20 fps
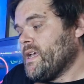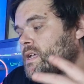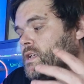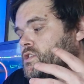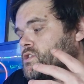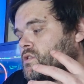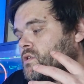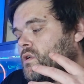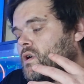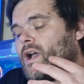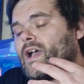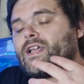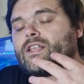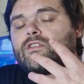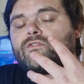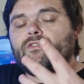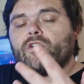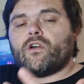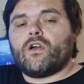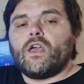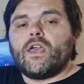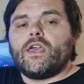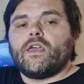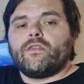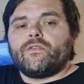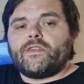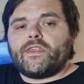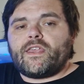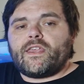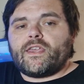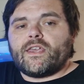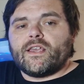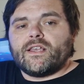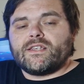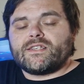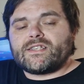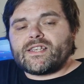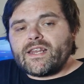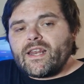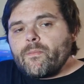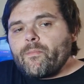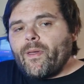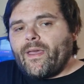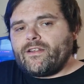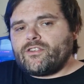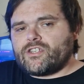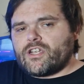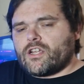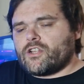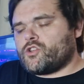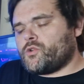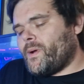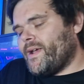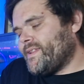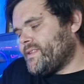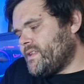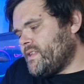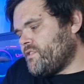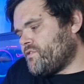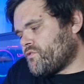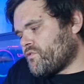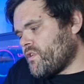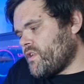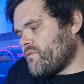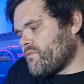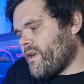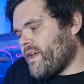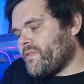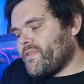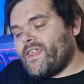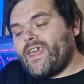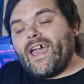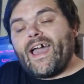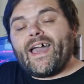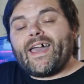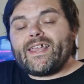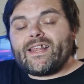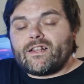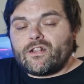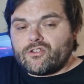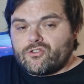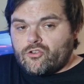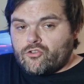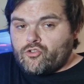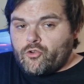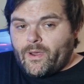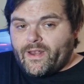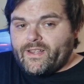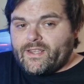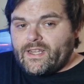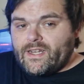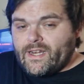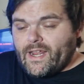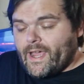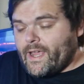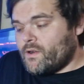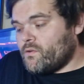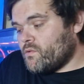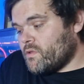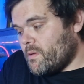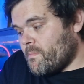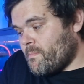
So as for the Cinebench R twenty-three run, the idles were twenty-nine with a